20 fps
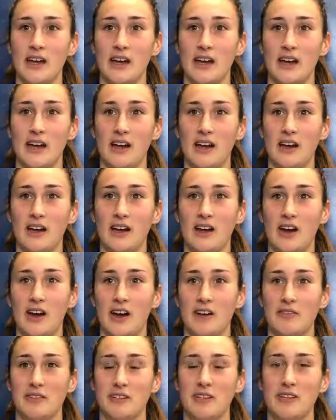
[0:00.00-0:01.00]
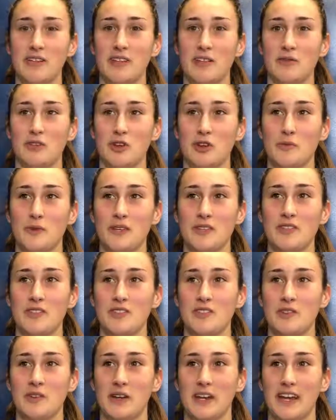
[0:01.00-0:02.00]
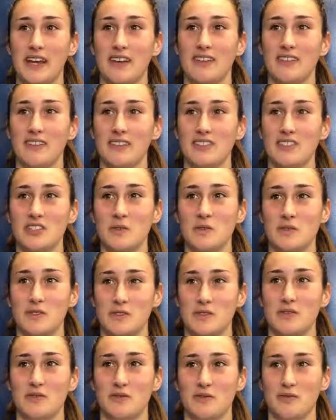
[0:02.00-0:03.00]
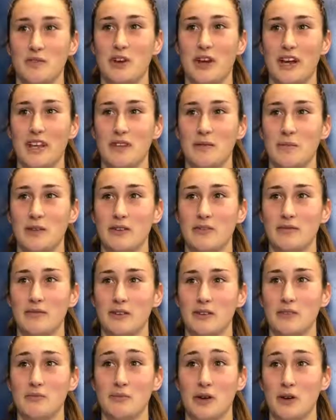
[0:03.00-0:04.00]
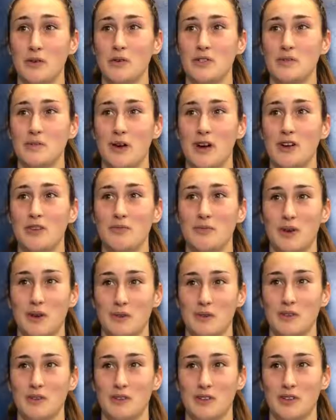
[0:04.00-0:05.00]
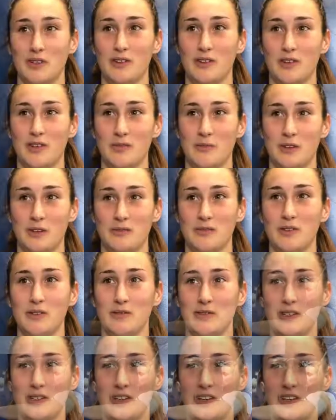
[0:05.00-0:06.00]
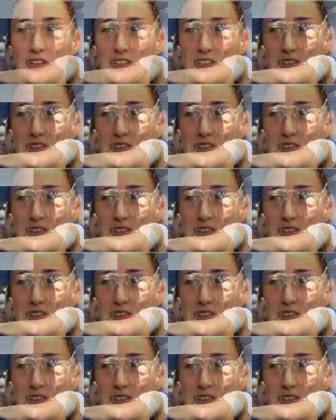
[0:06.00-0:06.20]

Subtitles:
I really think Ruby stood out. She was great in the midfield. Mo as well. Mo was really good in the midfield, really got